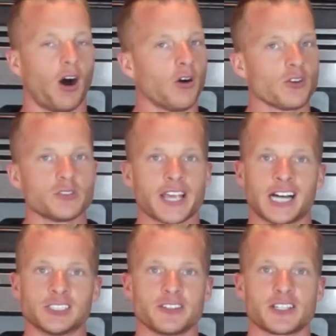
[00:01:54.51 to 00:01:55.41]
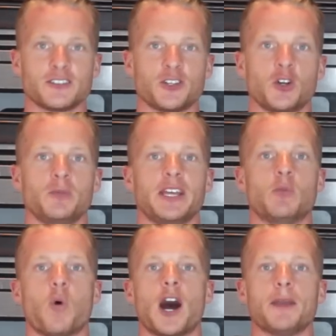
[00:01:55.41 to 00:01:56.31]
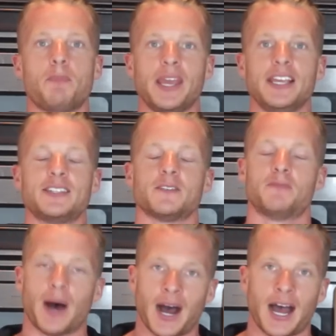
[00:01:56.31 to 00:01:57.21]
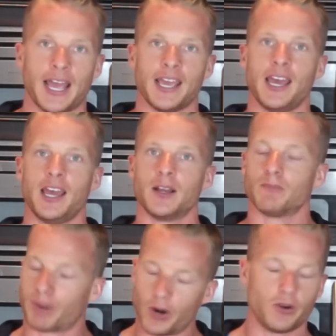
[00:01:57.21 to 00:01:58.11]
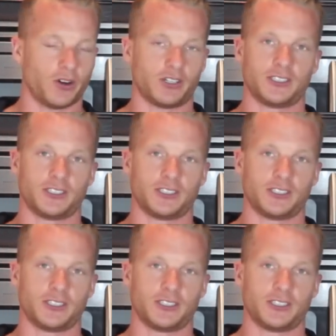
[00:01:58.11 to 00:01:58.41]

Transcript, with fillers: All those calories consumed in one piece of pie. Brutal.